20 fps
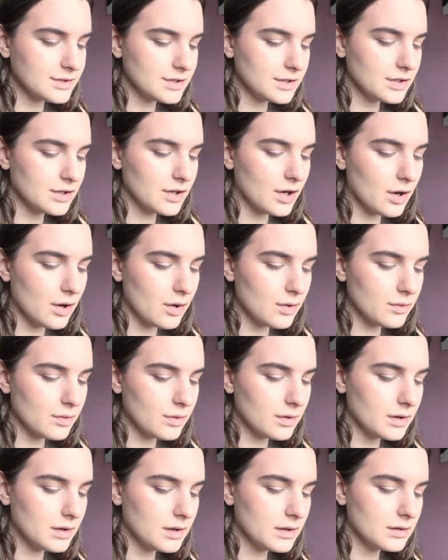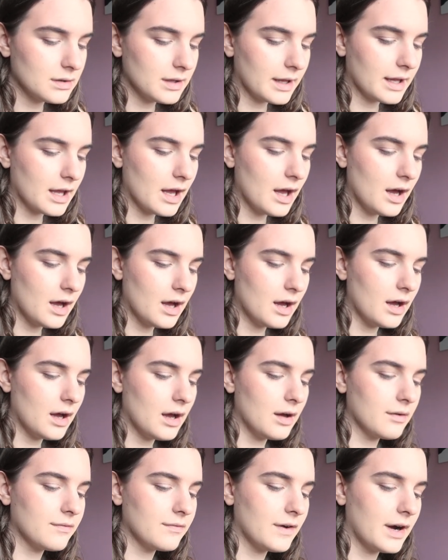you know, like
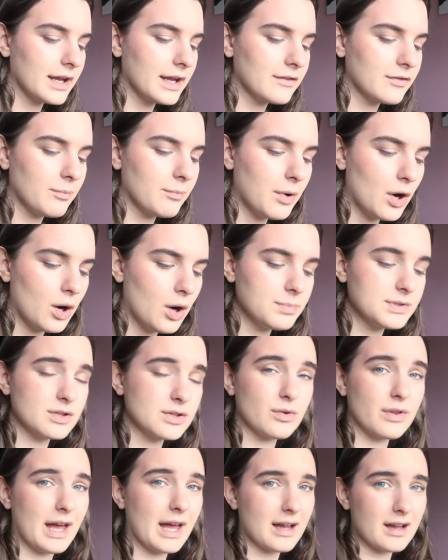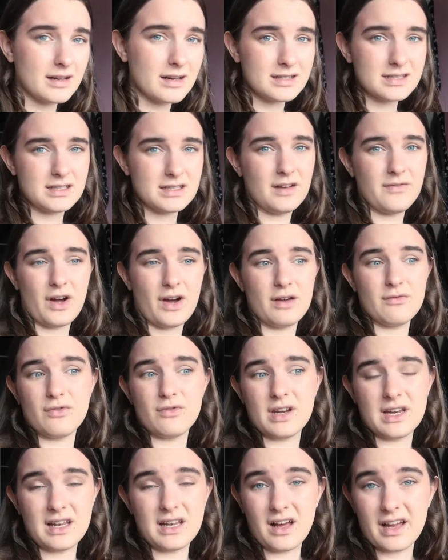her fighting for Pops and all that kind of stuff, I
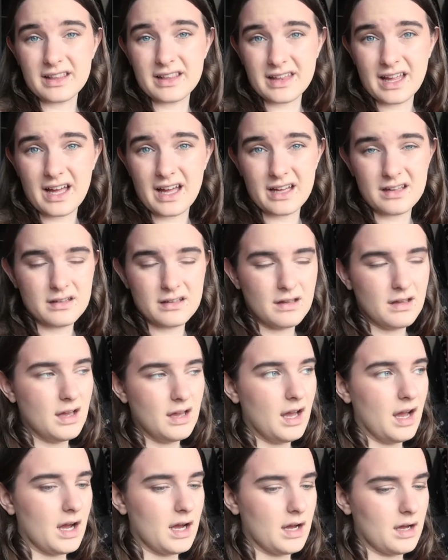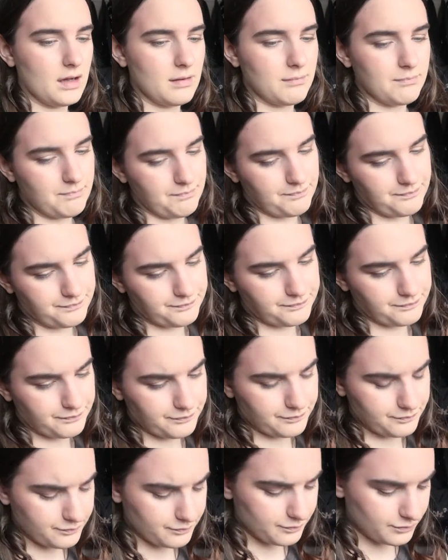really like that. I
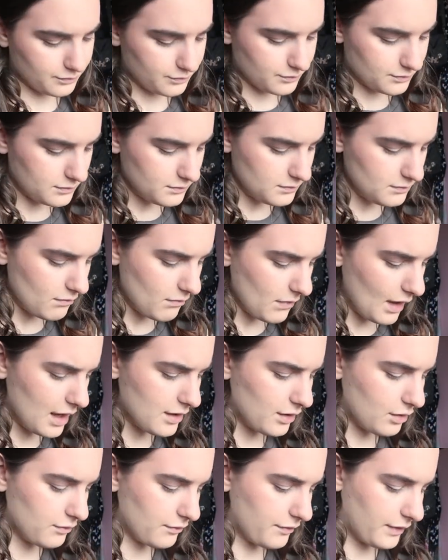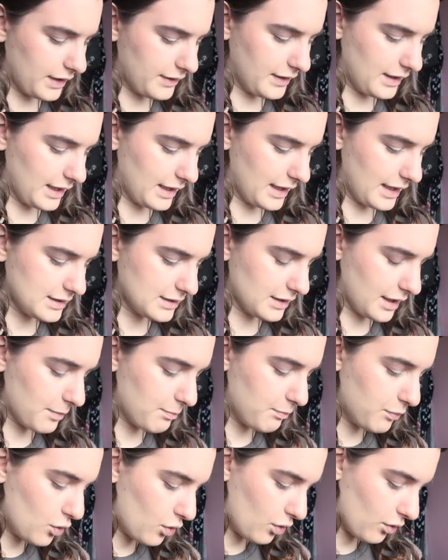don't find that it gets
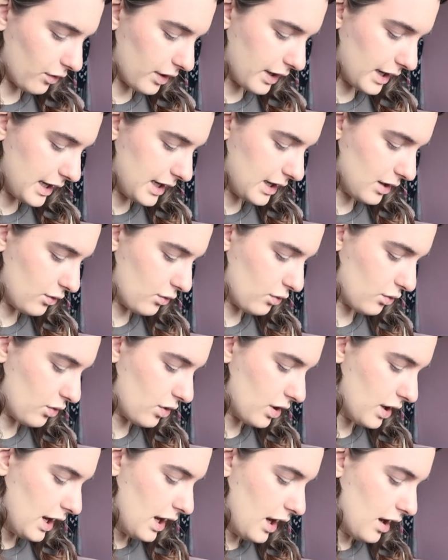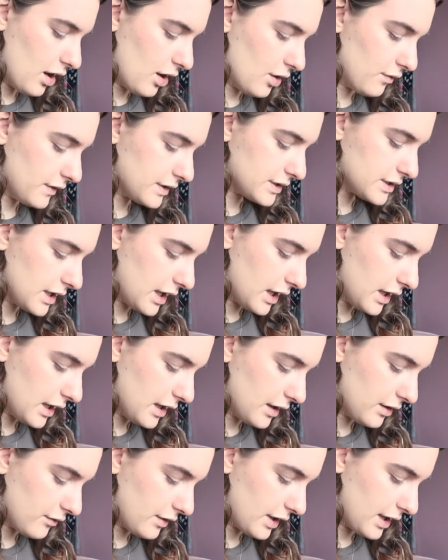like boring or
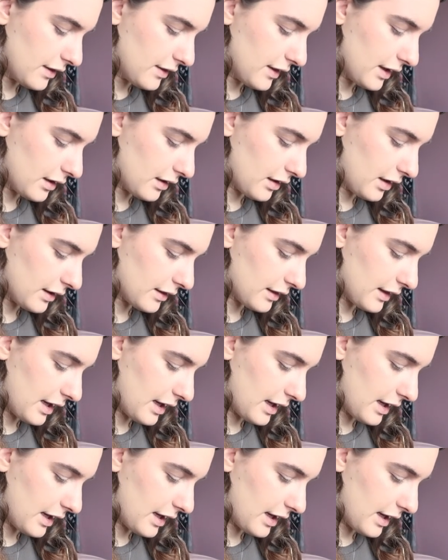overdone or anything like